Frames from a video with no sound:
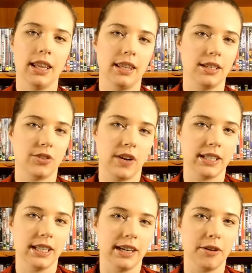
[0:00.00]
the
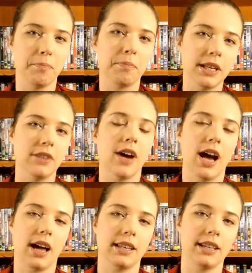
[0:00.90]
director there a bit of a
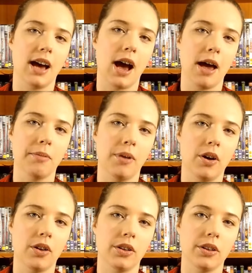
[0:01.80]
hard time
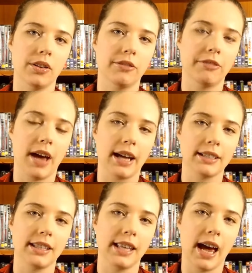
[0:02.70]
on the
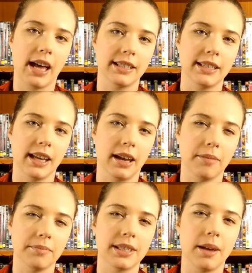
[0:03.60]
fact that
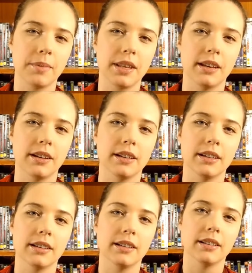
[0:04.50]
some of
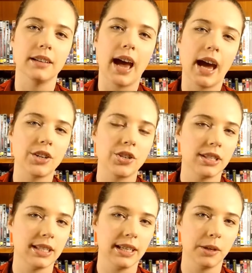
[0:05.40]
the action
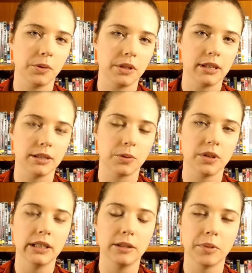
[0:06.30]
sequences were a
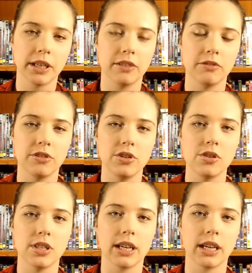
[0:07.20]
little bit
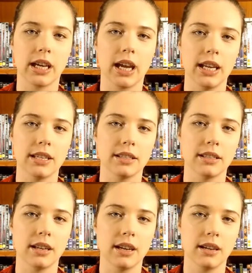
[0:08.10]
confusing, in
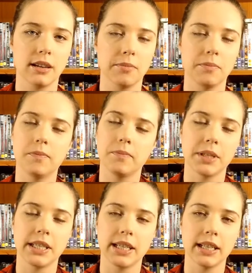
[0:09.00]

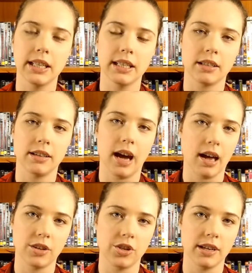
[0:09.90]
particularly the
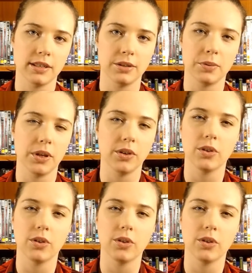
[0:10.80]
car chases where you